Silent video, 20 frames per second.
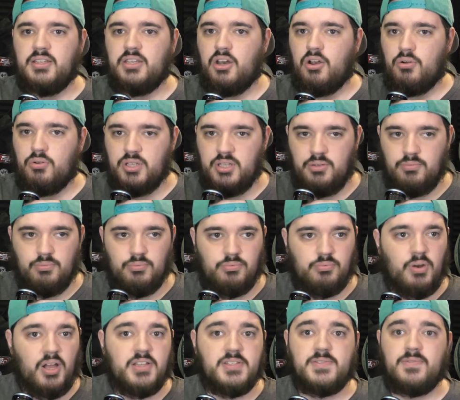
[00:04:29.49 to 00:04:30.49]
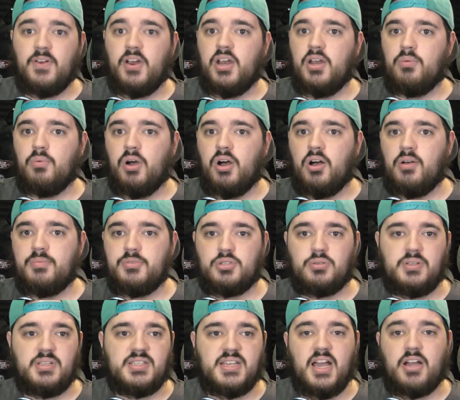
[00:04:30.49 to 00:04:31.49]
you know, he runs very well
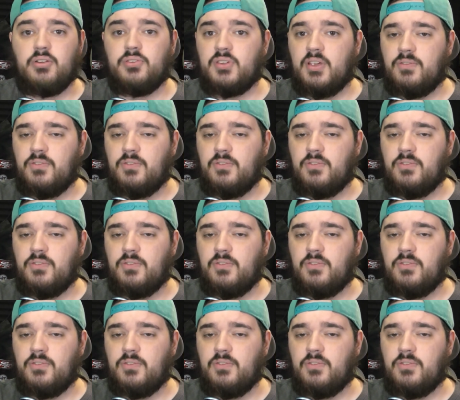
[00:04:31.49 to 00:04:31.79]
between the tackles.